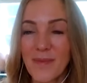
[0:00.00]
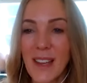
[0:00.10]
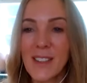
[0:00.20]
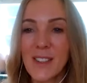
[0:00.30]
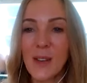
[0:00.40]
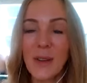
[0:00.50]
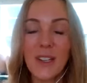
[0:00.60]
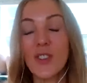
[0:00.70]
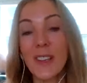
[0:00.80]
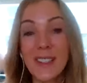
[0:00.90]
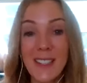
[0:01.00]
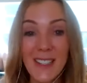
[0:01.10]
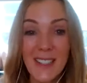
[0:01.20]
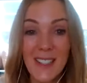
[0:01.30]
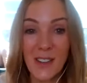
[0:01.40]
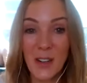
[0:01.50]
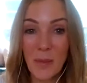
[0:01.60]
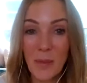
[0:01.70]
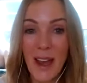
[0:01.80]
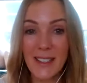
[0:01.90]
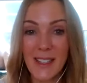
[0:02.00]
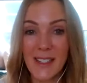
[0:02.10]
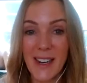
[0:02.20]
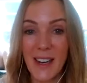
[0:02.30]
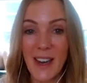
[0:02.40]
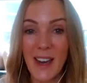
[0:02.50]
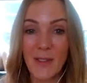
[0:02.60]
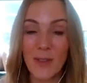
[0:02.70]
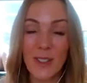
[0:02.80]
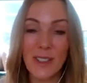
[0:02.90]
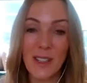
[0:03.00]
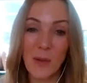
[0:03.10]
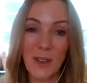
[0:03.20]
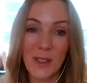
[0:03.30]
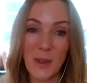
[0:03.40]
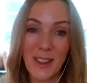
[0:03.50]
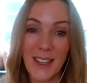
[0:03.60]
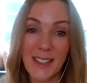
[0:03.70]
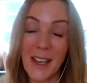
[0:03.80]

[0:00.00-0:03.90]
it's so interesting to see in our practice. And I really worked with this.